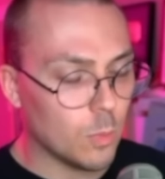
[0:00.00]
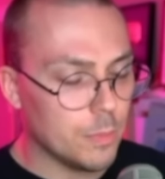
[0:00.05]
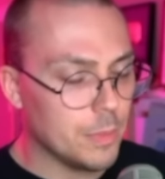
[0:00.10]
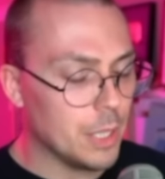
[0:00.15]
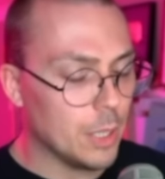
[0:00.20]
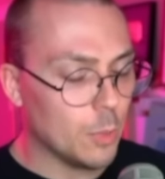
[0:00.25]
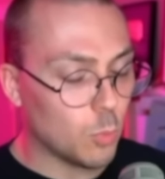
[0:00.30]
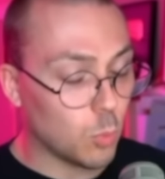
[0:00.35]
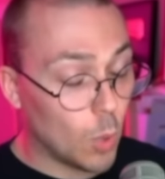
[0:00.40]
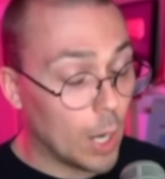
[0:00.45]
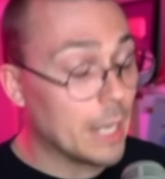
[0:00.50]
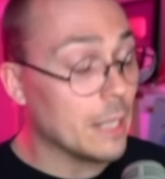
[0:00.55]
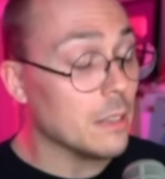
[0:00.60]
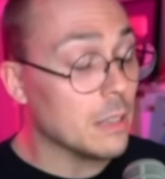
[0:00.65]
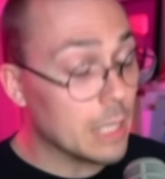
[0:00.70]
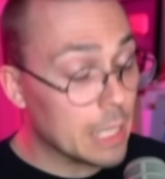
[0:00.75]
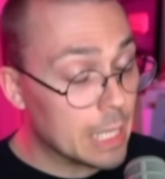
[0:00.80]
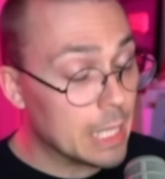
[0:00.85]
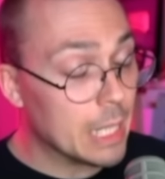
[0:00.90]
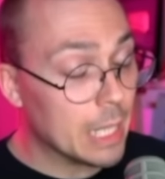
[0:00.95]

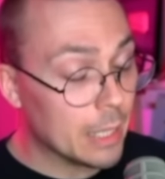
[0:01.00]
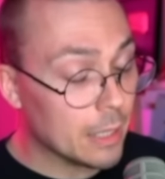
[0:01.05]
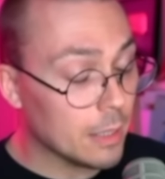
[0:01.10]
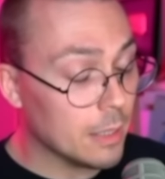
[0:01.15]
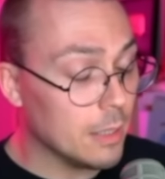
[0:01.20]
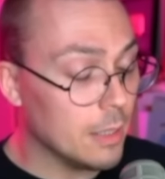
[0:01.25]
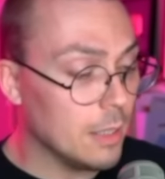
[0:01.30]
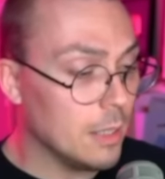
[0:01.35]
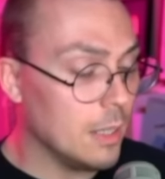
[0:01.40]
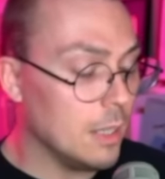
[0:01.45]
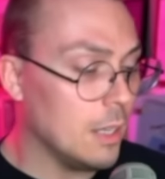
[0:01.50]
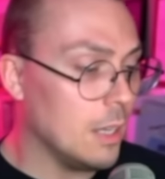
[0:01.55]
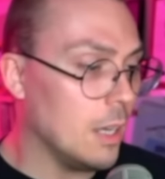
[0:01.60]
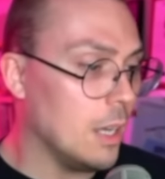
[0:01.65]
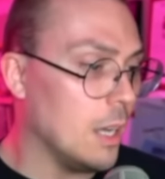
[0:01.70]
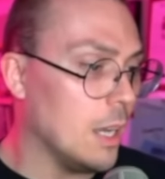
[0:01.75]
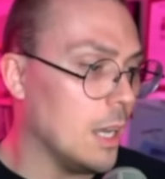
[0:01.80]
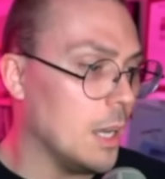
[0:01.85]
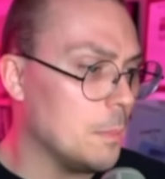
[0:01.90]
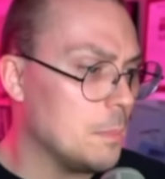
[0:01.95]
right-leaning
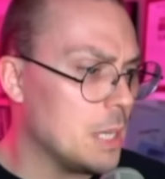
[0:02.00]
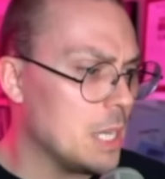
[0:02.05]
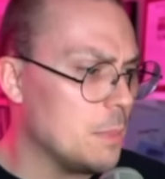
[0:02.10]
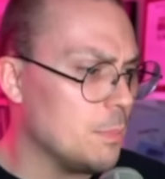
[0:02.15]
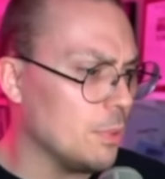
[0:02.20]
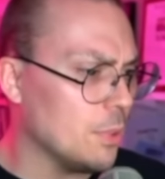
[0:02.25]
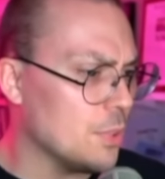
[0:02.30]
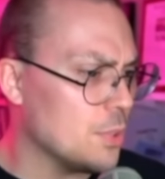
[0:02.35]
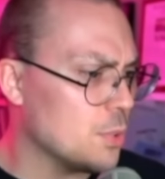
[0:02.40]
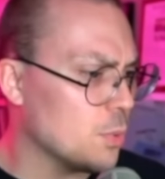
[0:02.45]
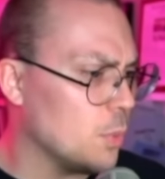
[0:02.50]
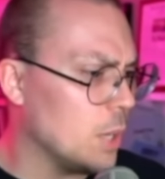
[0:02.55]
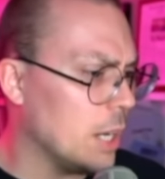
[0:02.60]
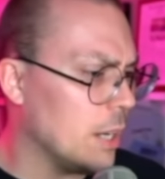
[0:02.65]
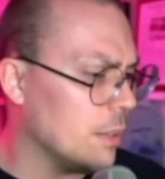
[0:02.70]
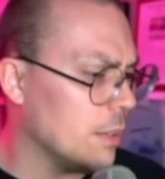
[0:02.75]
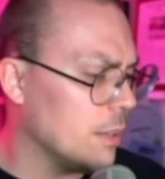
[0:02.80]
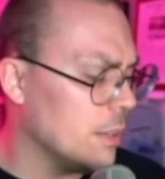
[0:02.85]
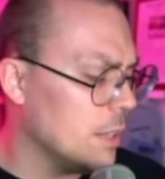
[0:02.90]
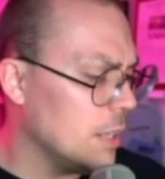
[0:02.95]
people as
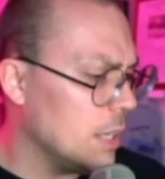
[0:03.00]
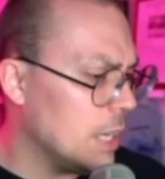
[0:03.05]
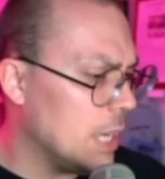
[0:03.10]
well.